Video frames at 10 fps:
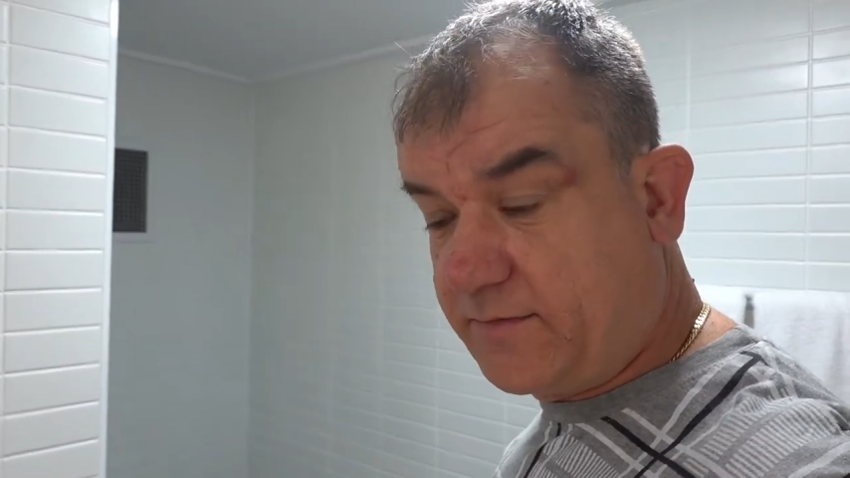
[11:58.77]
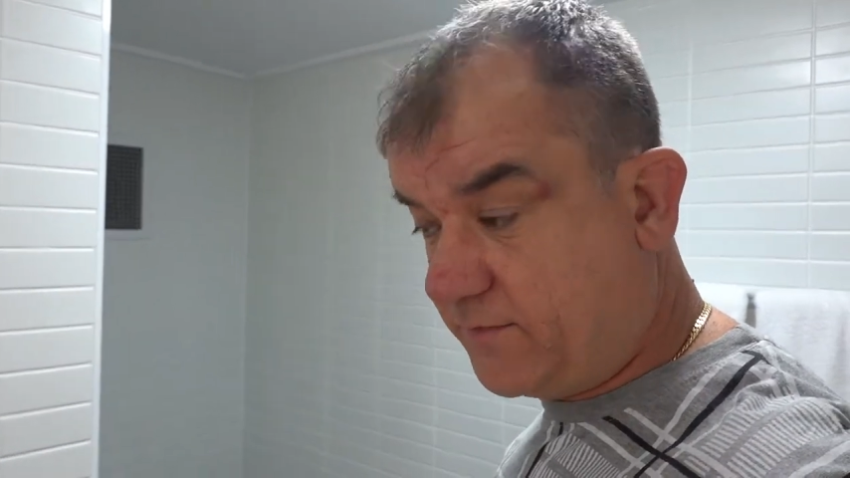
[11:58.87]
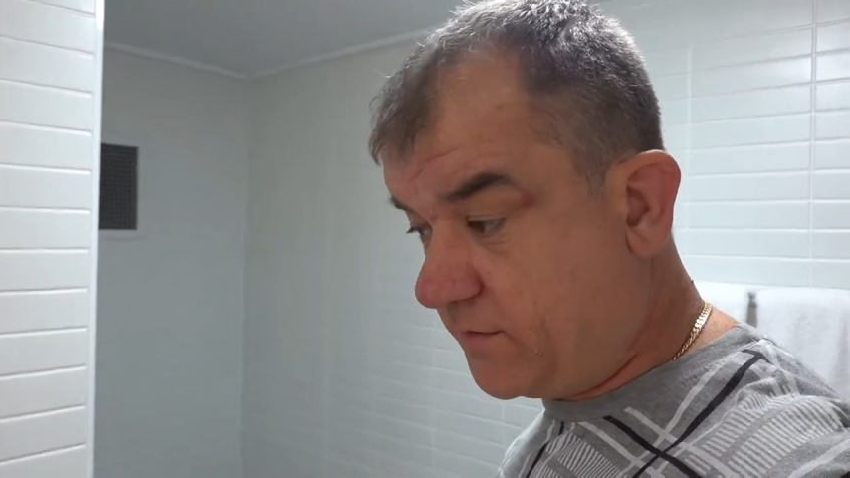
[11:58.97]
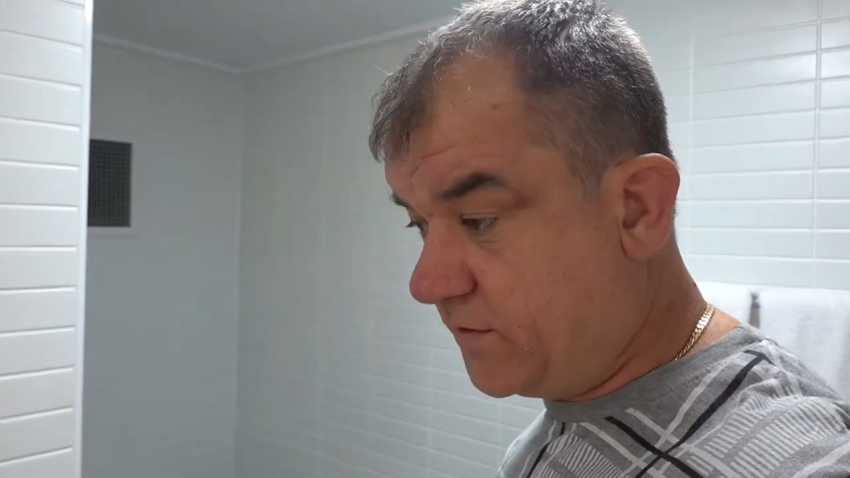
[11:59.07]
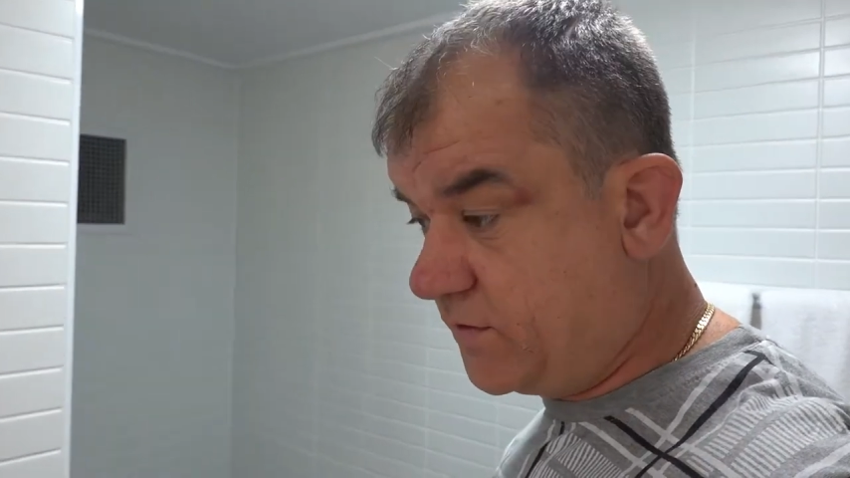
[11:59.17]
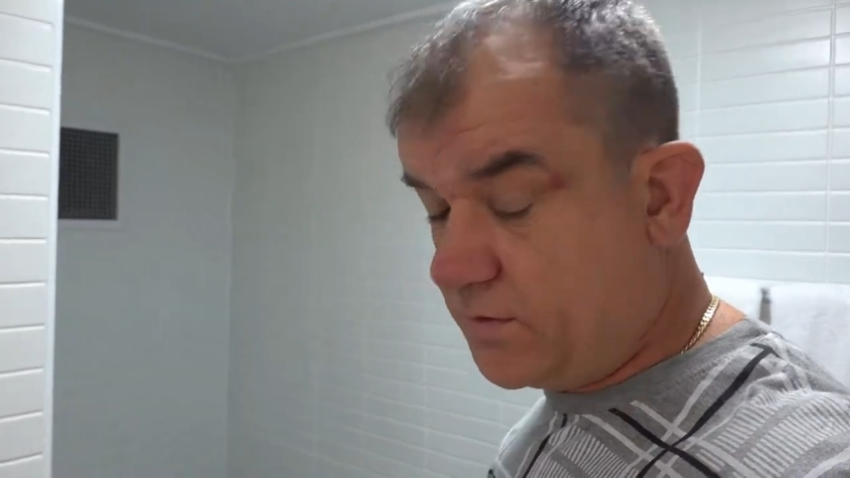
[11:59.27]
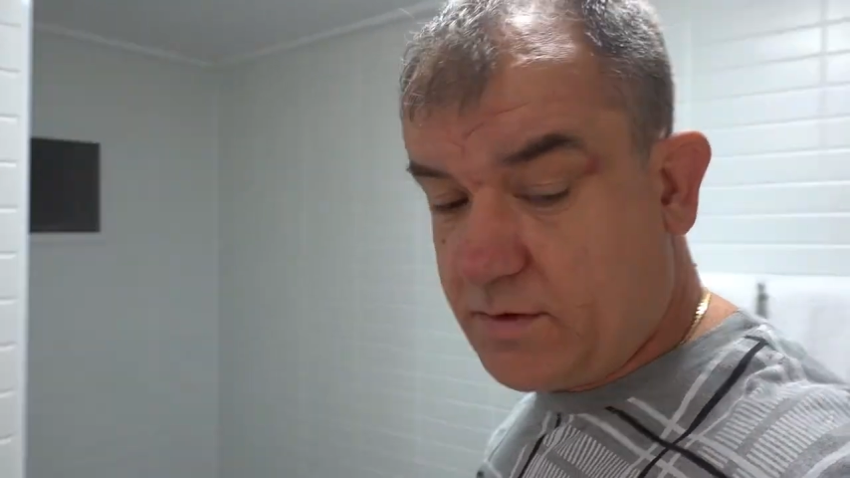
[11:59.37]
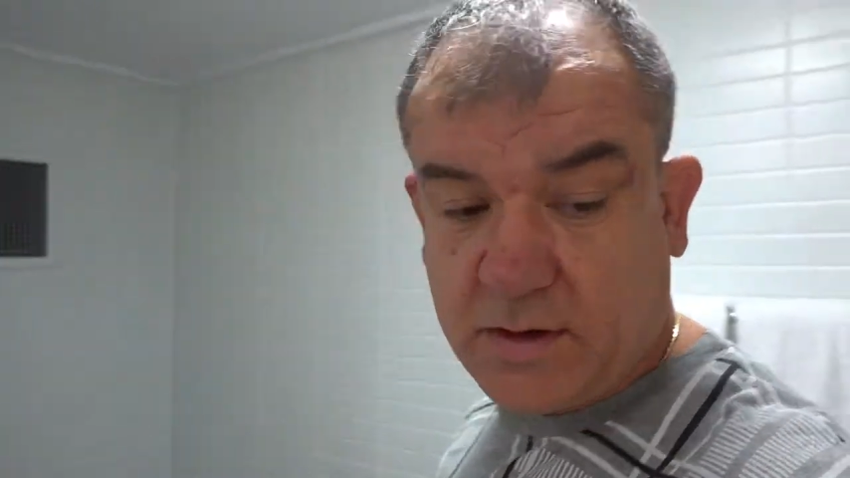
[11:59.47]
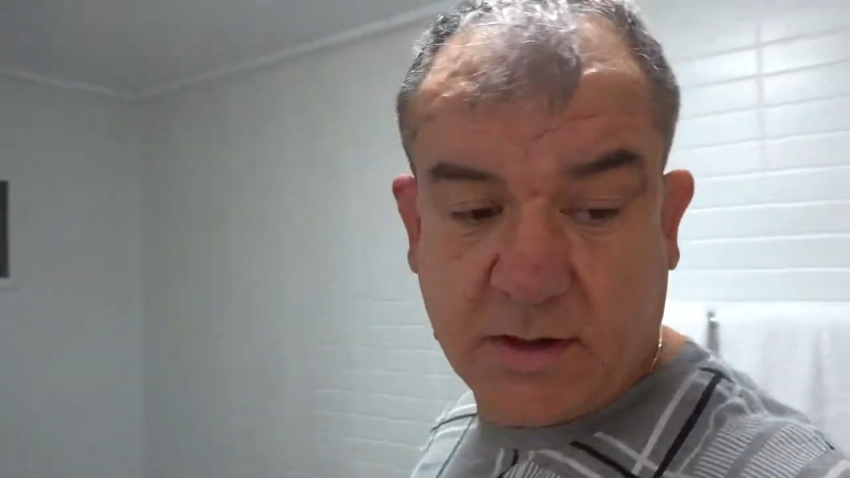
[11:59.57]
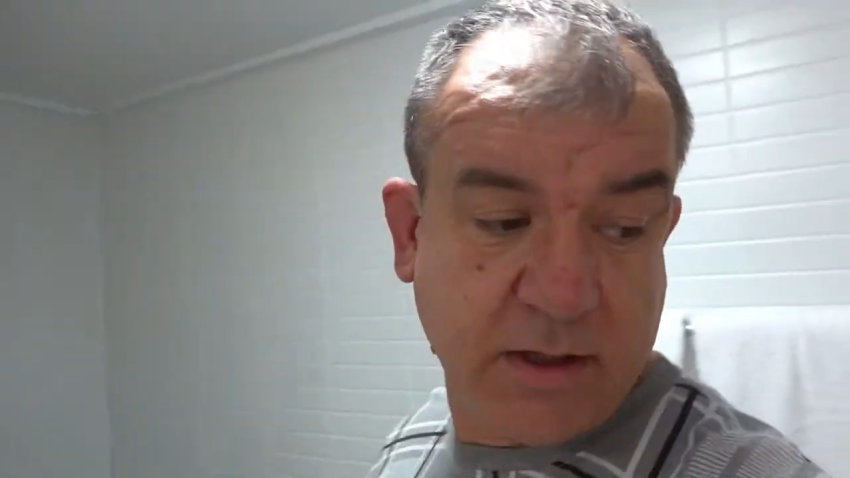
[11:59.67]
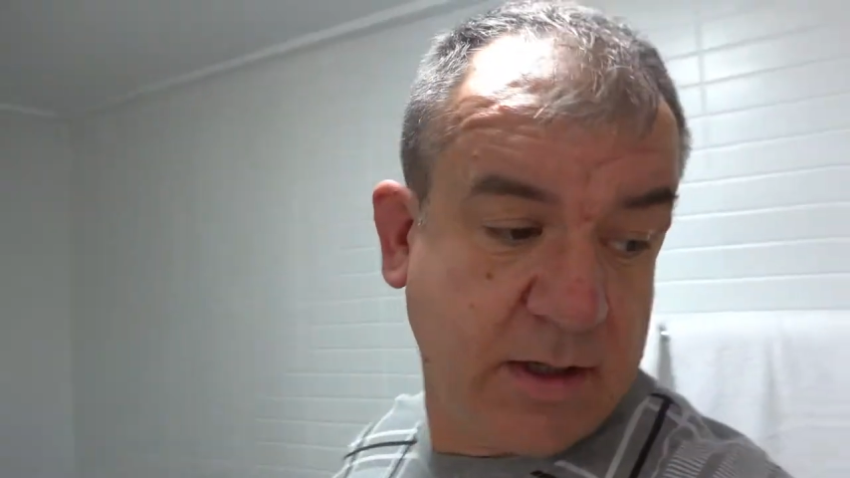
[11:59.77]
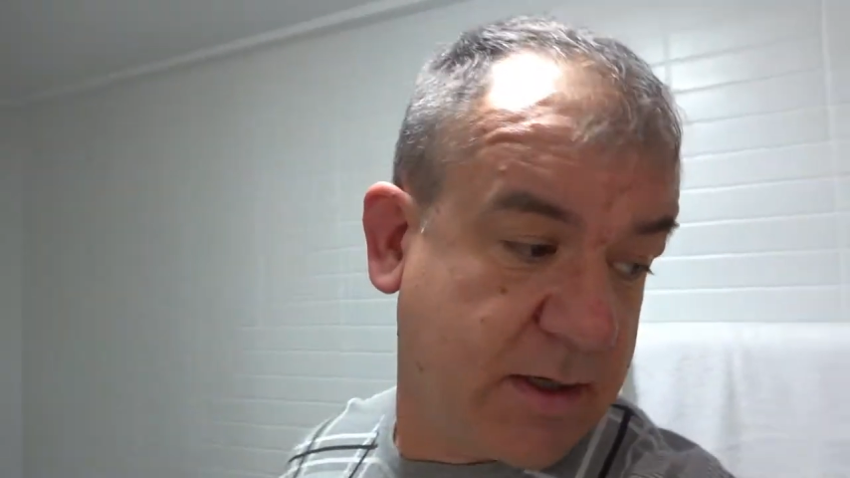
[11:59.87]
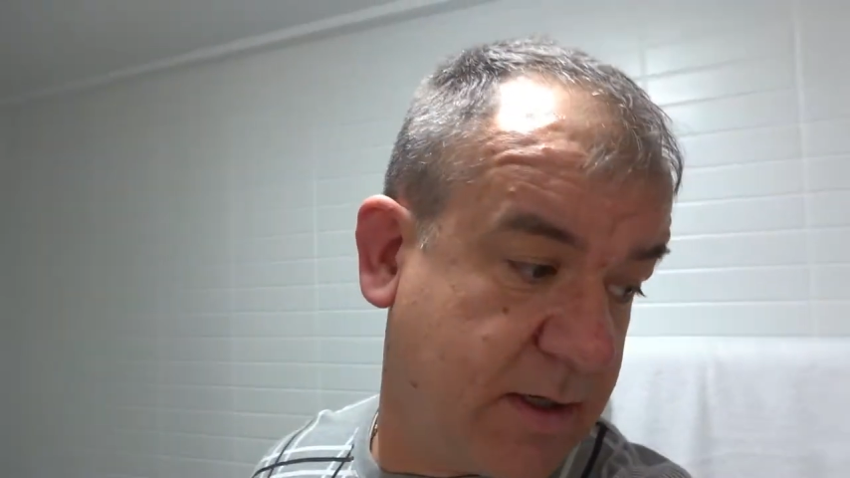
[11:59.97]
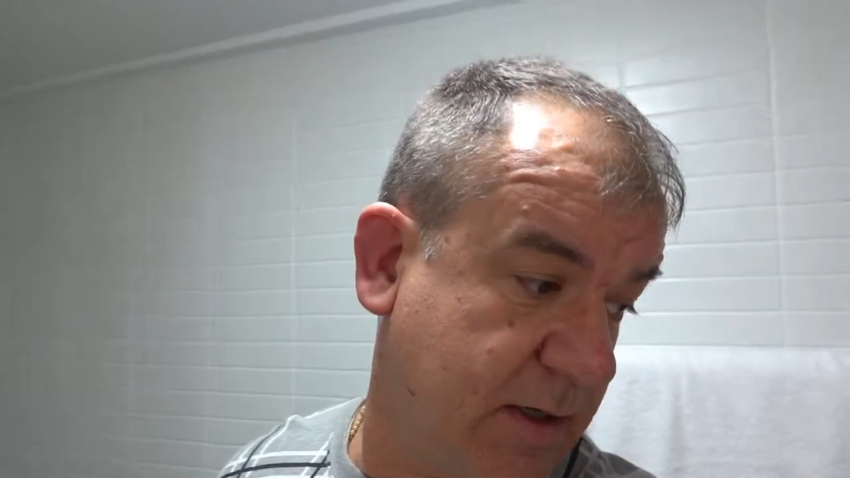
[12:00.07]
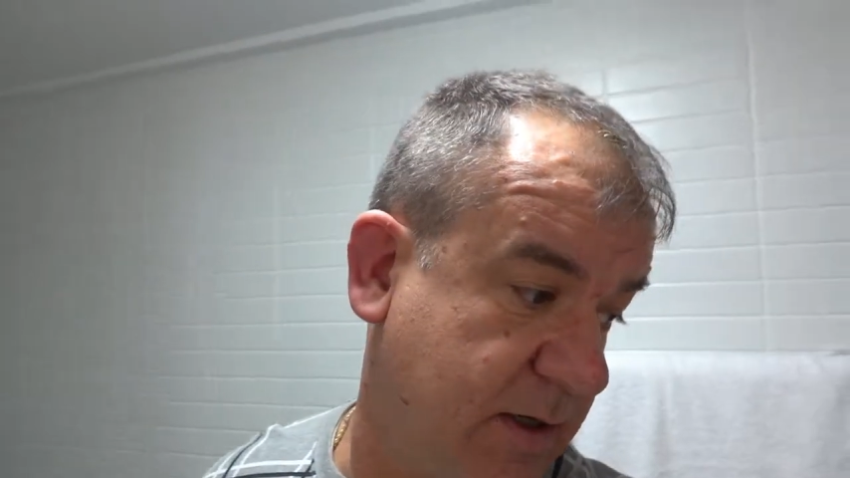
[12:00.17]
for you.
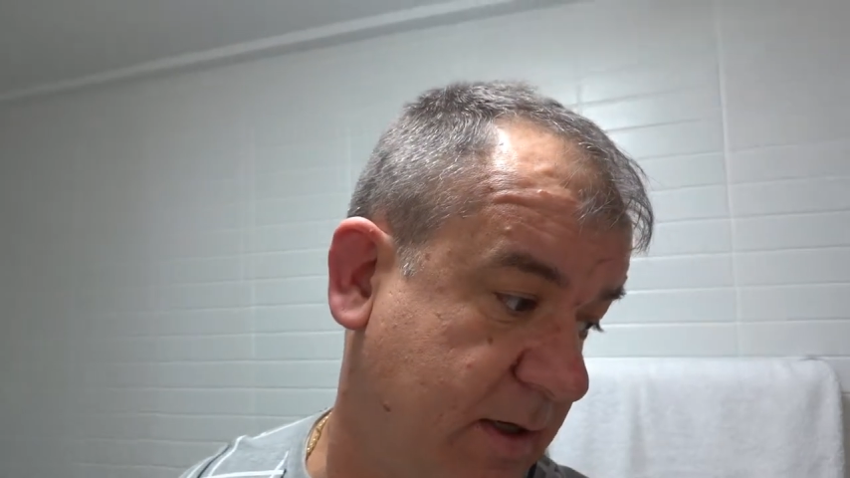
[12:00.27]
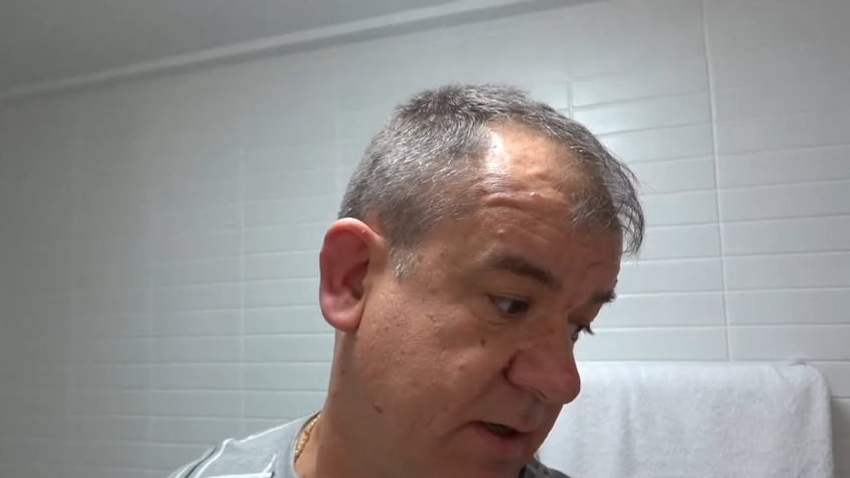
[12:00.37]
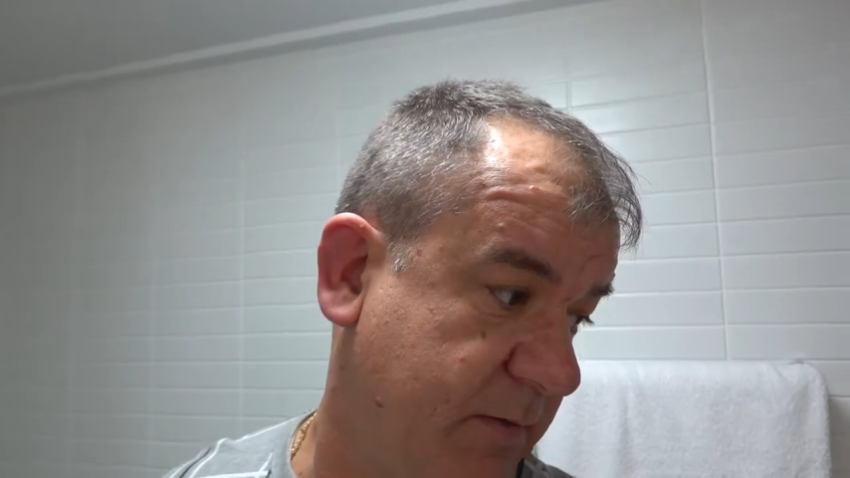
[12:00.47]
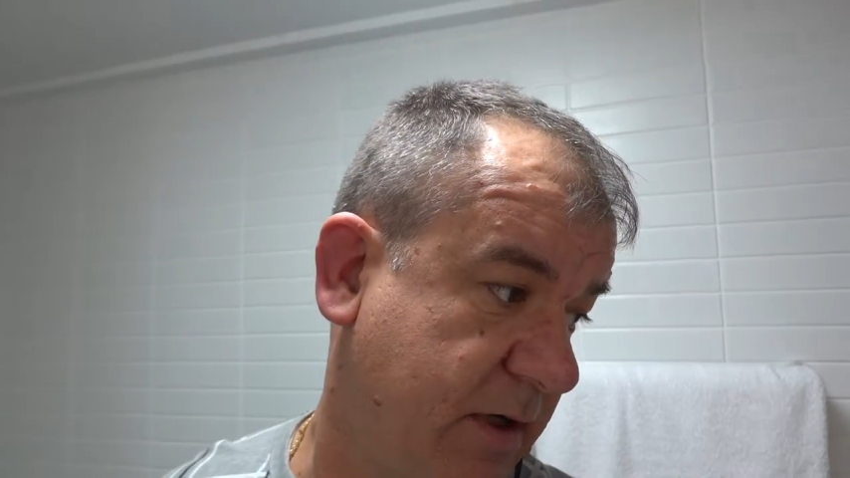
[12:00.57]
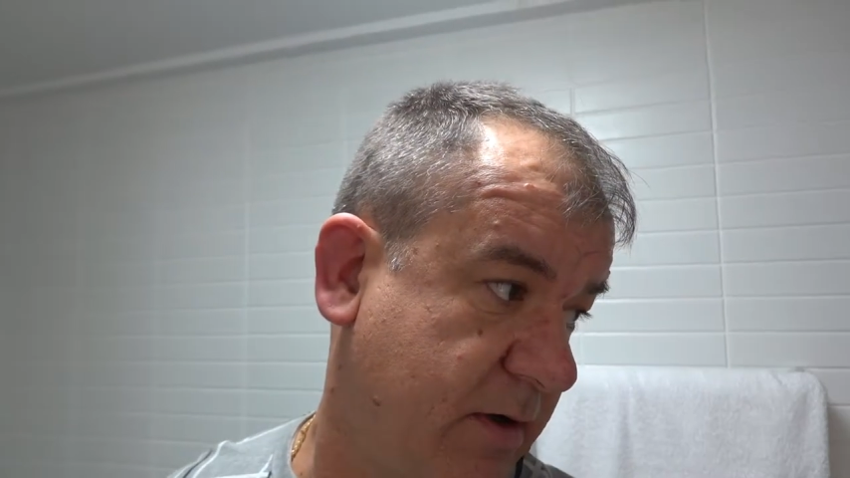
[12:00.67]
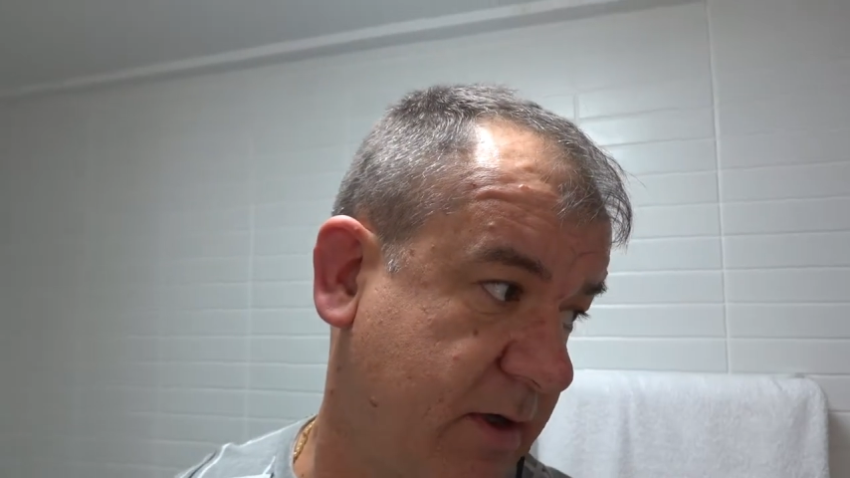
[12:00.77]
Now